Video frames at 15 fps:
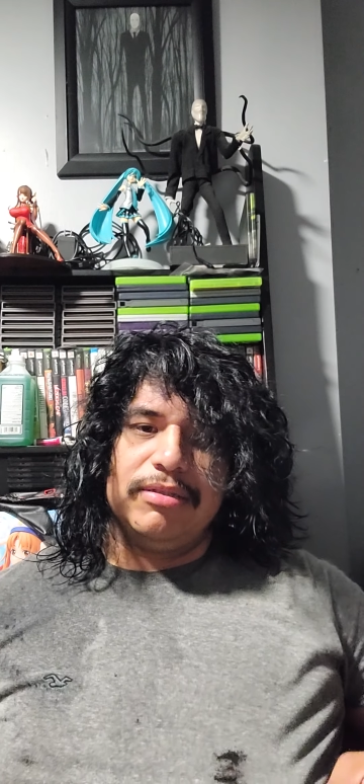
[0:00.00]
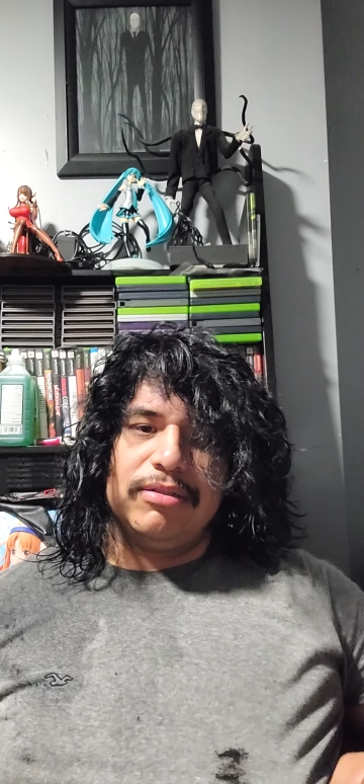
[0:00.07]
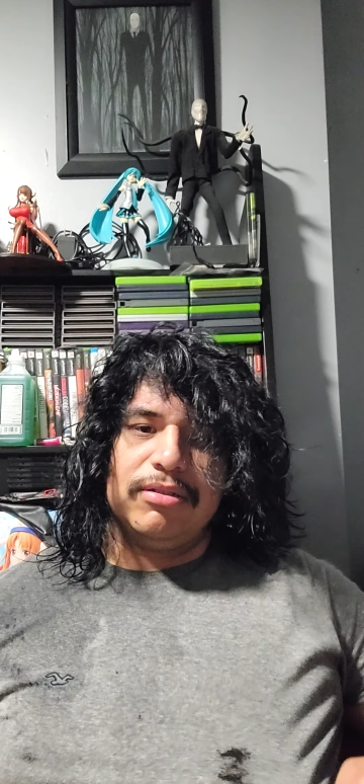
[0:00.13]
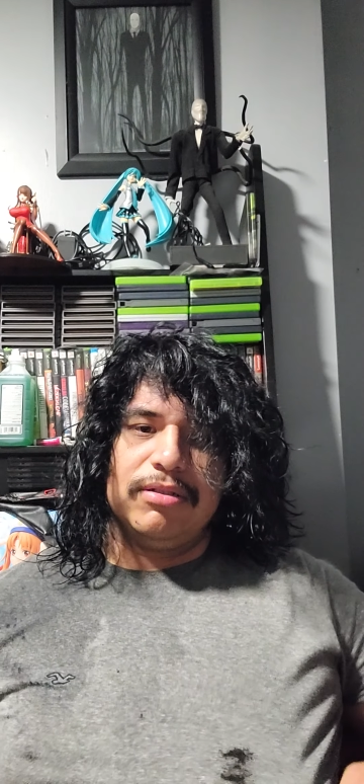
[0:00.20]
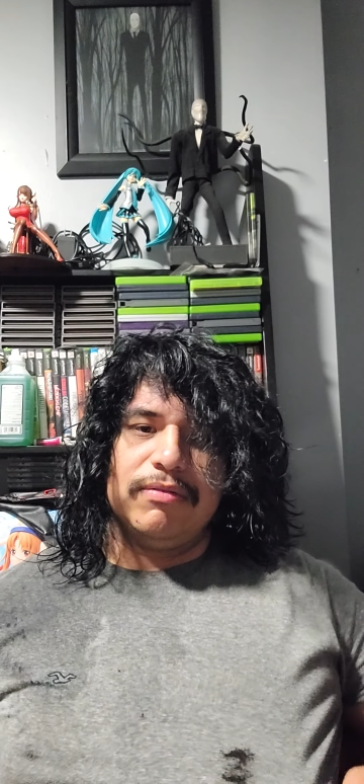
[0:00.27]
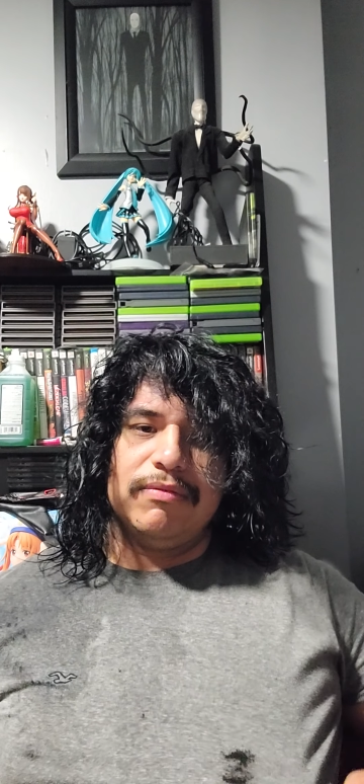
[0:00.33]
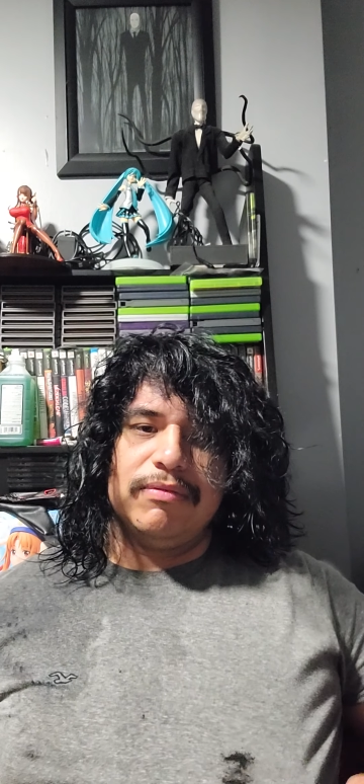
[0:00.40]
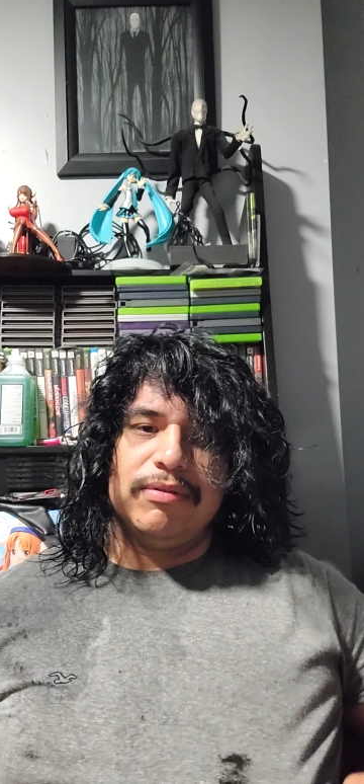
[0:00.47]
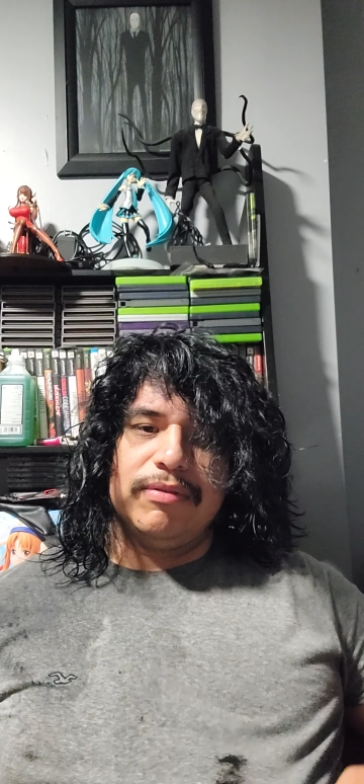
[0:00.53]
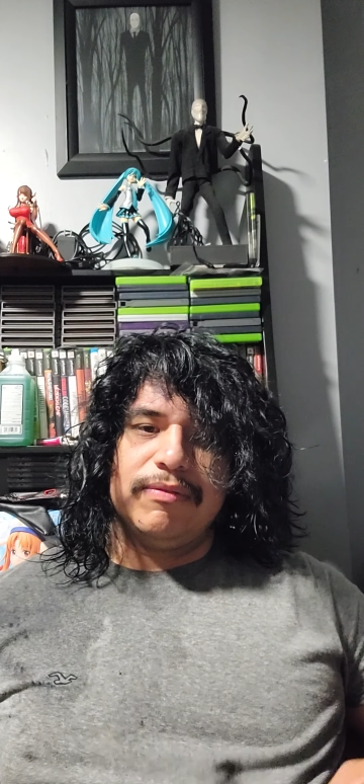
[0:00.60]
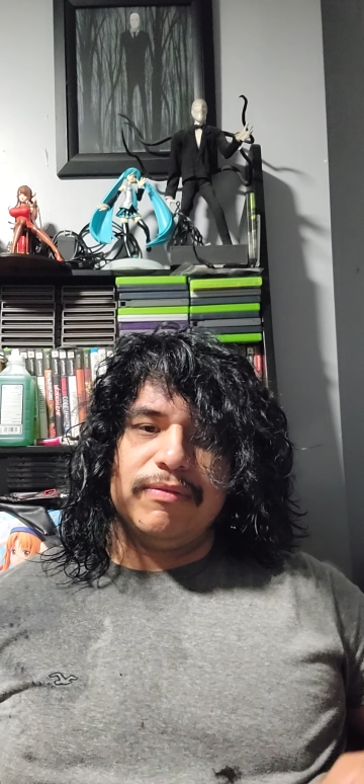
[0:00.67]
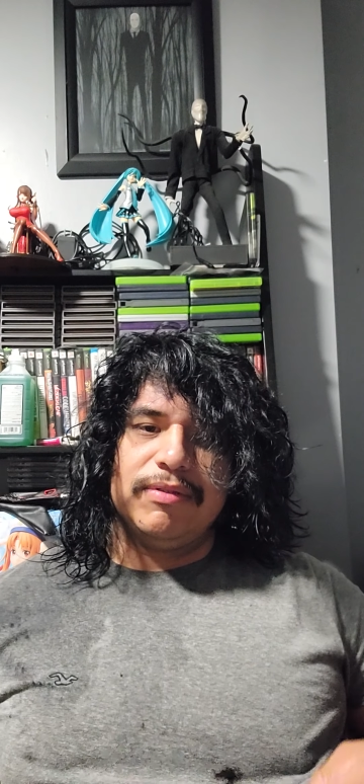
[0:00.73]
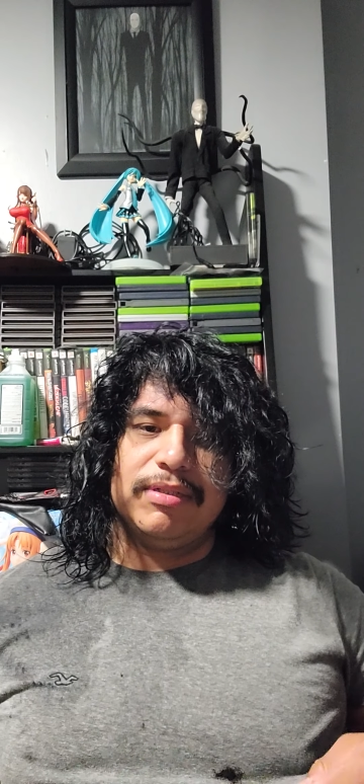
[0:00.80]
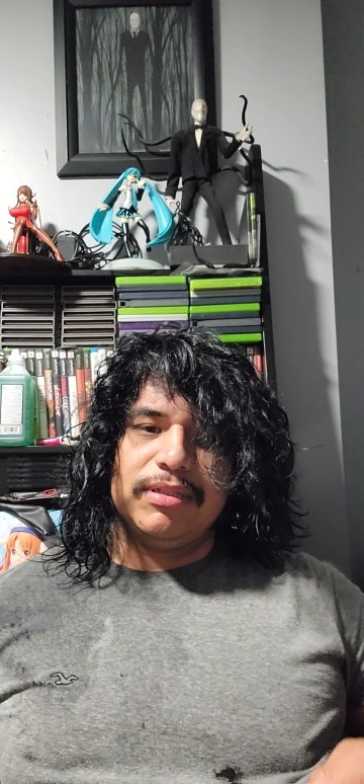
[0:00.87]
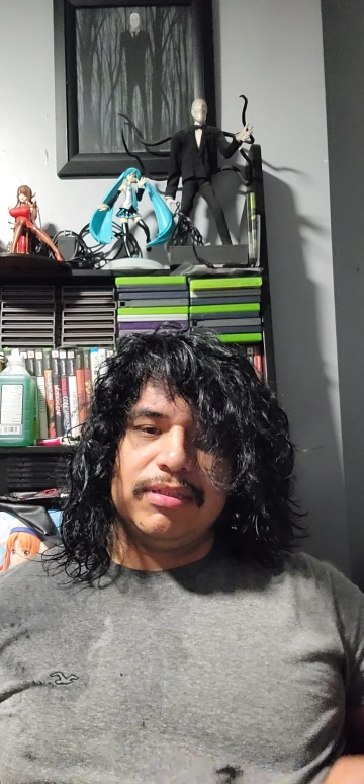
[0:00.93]
so
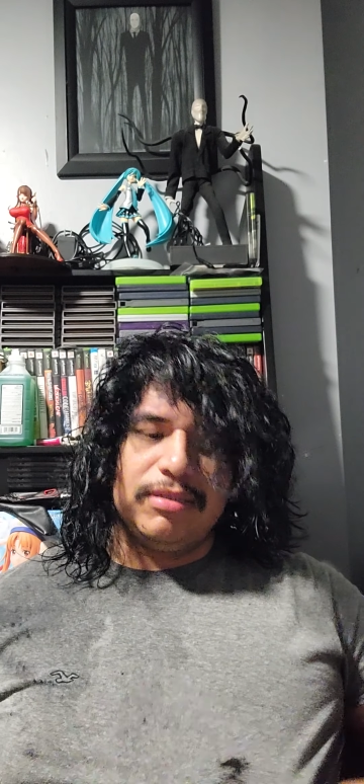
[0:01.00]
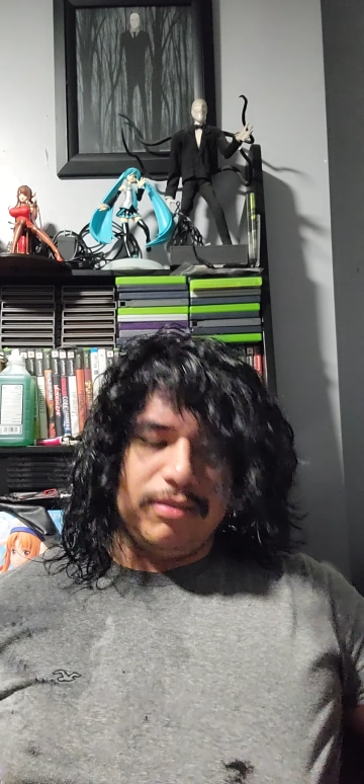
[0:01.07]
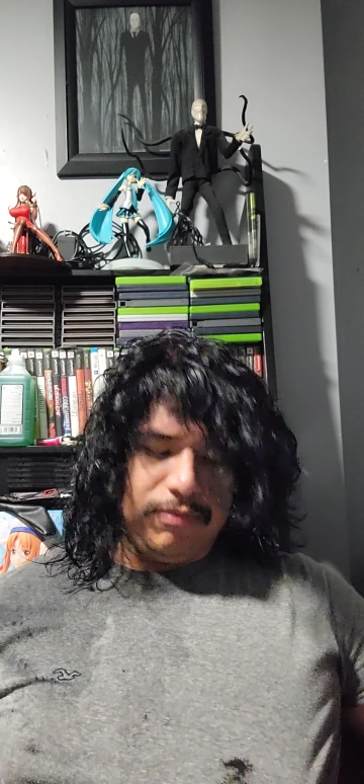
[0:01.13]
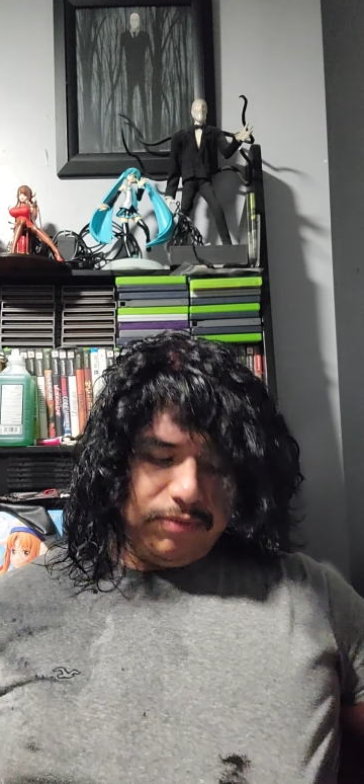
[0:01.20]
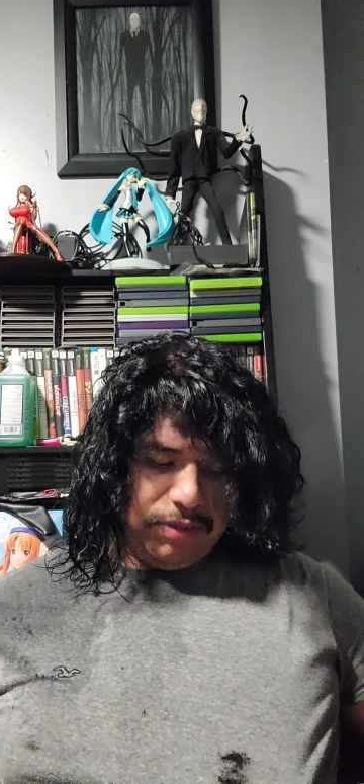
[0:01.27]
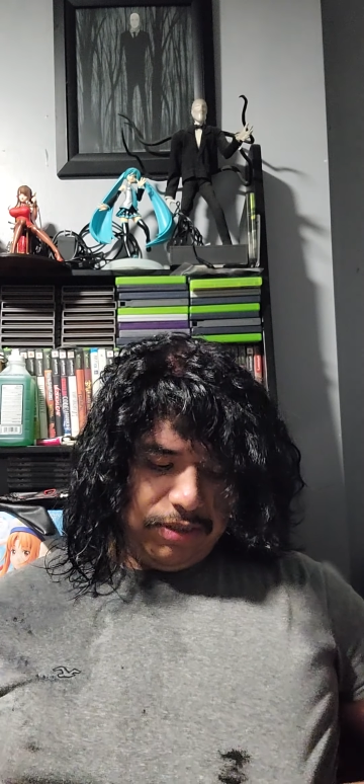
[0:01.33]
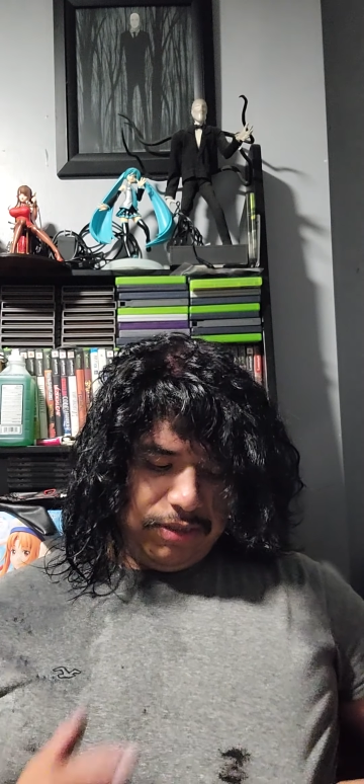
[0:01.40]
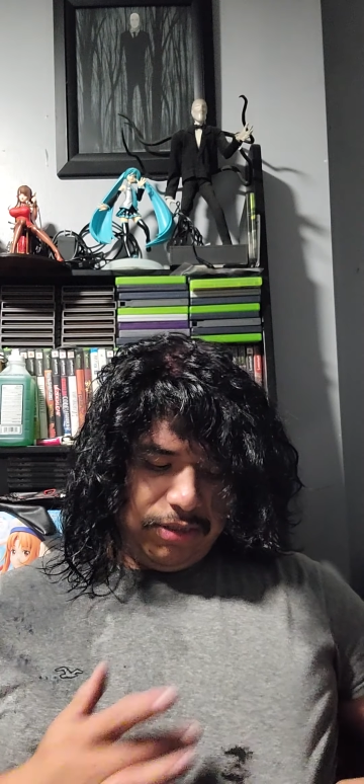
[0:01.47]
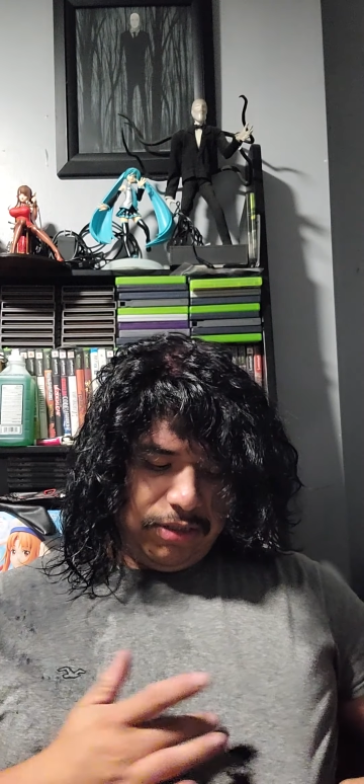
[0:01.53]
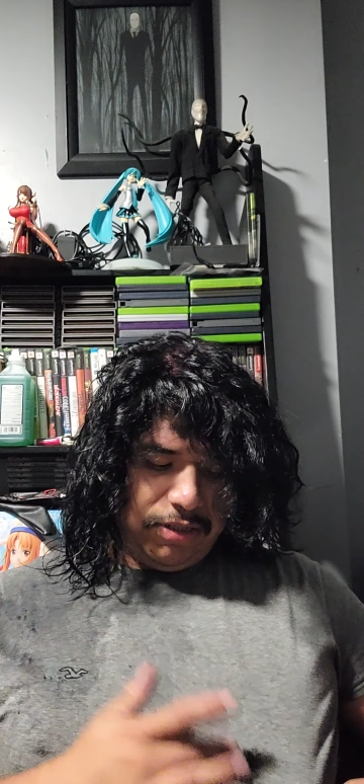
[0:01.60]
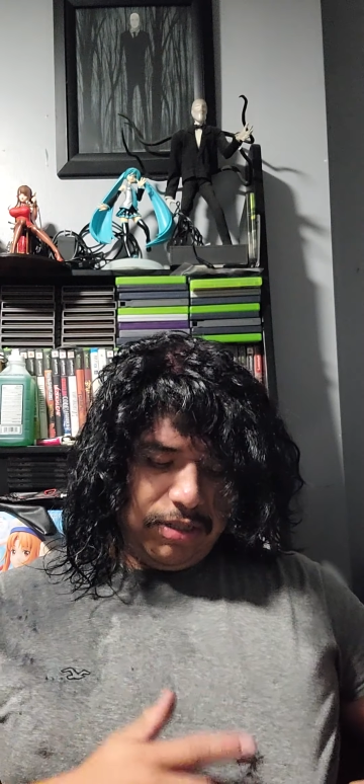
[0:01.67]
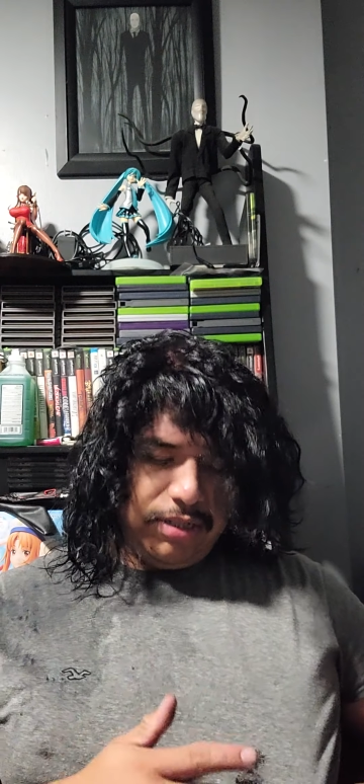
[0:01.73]
if you see something dark